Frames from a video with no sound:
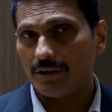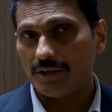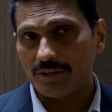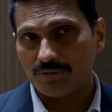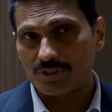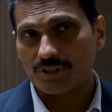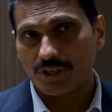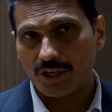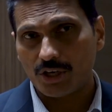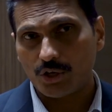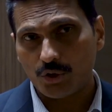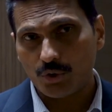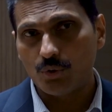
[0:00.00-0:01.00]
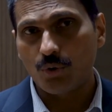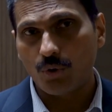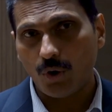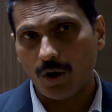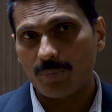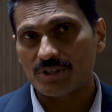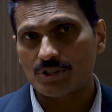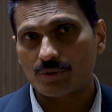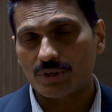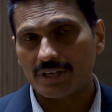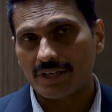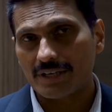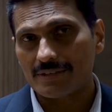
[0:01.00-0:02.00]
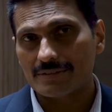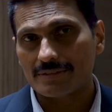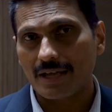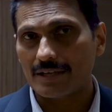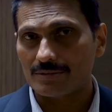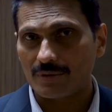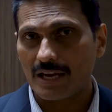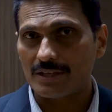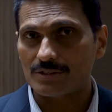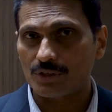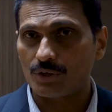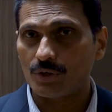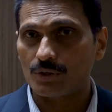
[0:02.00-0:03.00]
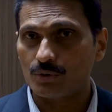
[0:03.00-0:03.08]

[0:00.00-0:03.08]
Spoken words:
invest in new opportunities as well as, you know,